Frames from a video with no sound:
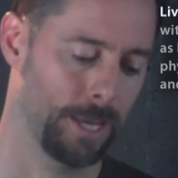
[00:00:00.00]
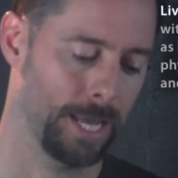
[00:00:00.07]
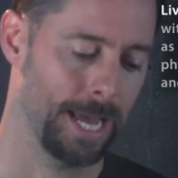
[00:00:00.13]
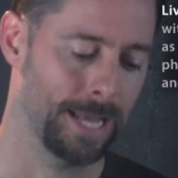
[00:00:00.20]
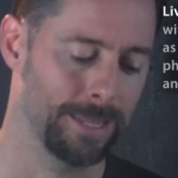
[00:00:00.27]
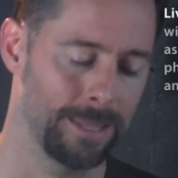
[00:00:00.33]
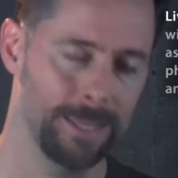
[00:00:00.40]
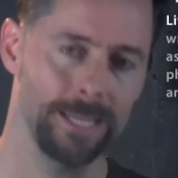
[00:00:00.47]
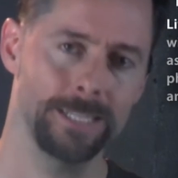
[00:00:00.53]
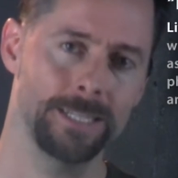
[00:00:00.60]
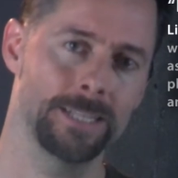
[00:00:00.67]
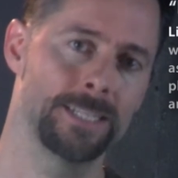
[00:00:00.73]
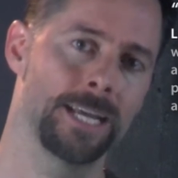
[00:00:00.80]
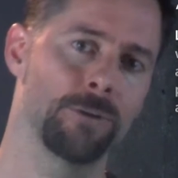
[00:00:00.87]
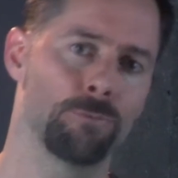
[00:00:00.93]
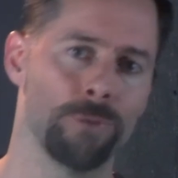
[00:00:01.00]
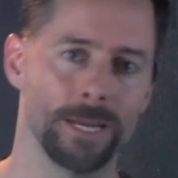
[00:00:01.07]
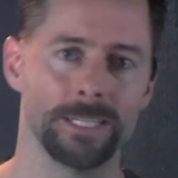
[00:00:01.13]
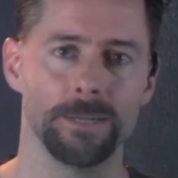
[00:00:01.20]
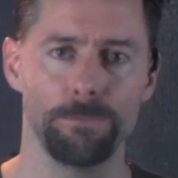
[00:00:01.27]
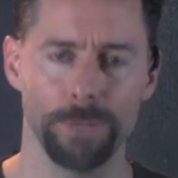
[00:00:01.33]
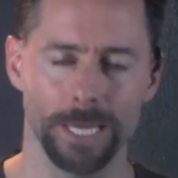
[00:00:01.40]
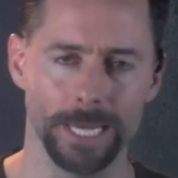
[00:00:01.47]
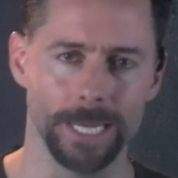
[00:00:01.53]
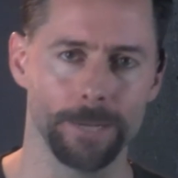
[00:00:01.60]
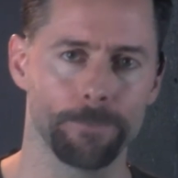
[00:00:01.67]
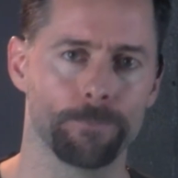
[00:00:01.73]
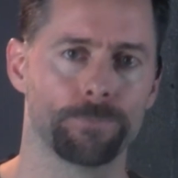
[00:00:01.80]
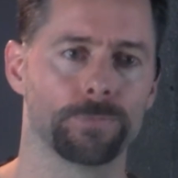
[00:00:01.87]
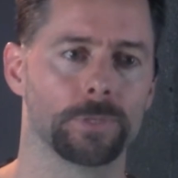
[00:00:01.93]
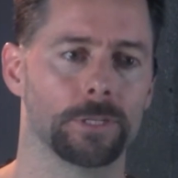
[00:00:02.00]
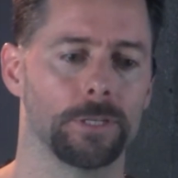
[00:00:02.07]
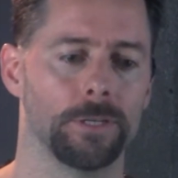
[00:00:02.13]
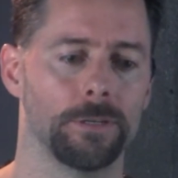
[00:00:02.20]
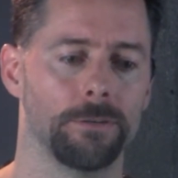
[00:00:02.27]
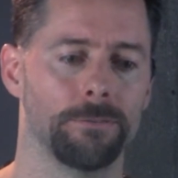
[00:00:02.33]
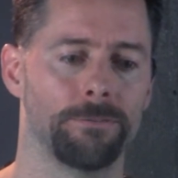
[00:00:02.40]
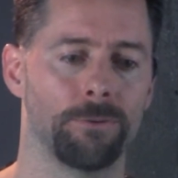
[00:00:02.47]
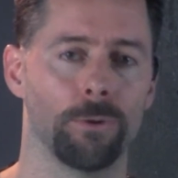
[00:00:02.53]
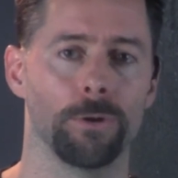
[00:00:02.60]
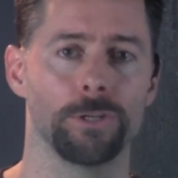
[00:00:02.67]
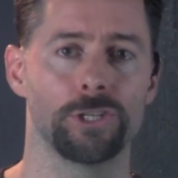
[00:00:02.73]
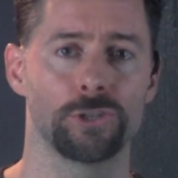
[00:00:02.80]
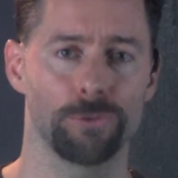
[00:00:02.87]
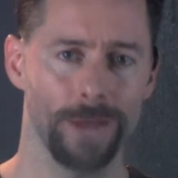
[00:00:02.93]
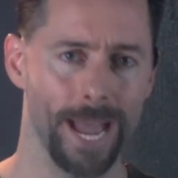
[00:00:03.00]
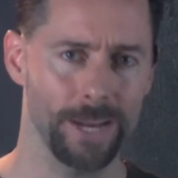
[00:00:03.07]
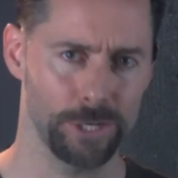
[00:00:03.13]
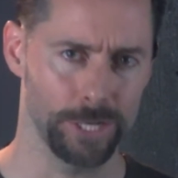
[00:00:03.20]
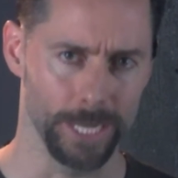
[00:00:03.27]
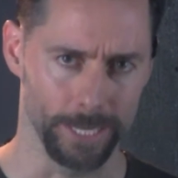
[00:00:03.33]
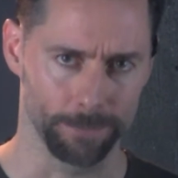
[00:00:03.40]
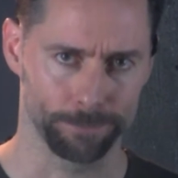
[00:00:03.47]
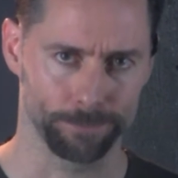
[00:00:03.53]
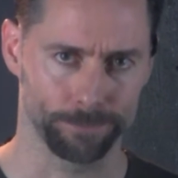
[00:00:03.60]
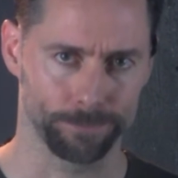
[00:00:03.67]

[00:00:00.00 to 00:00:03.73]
And this is a recipe for tragedy.